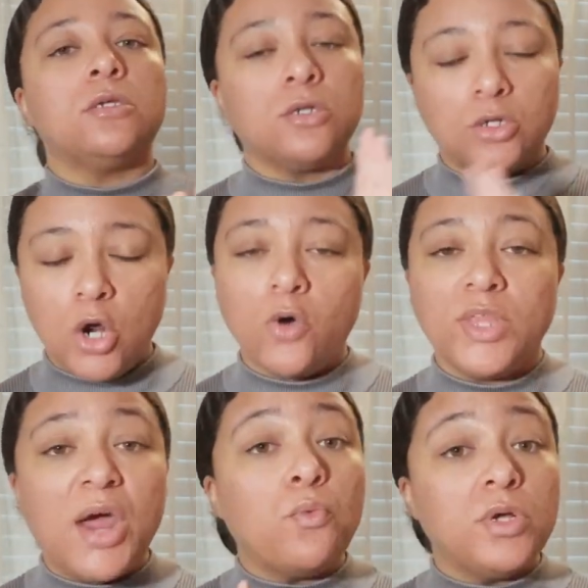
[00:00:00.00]
No,
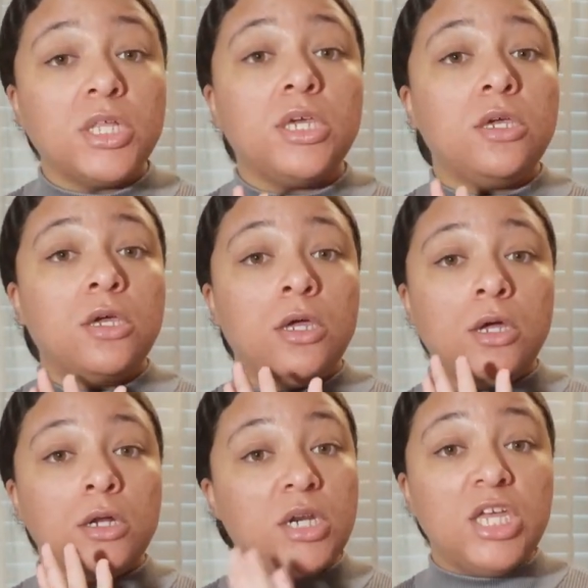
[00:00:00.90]
that really
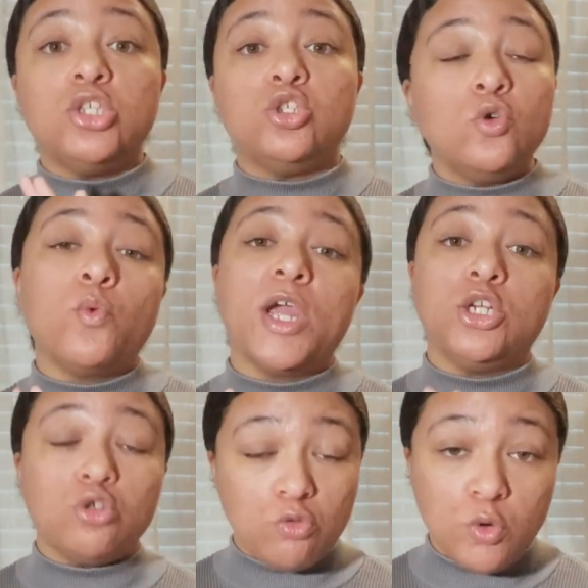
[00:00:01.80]
needs to reign
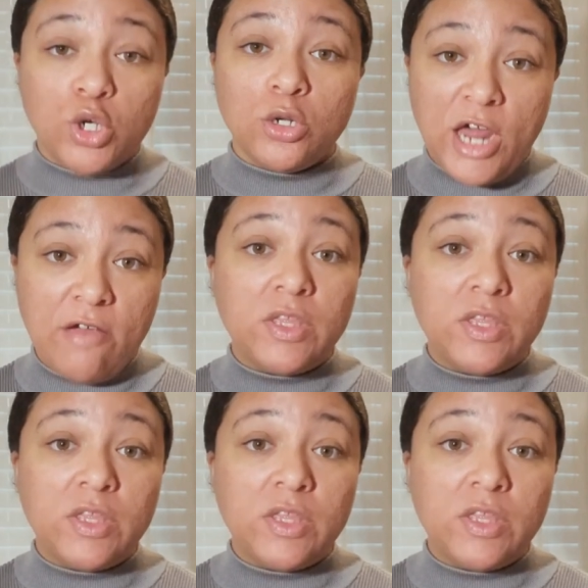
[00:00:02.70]
true in your life.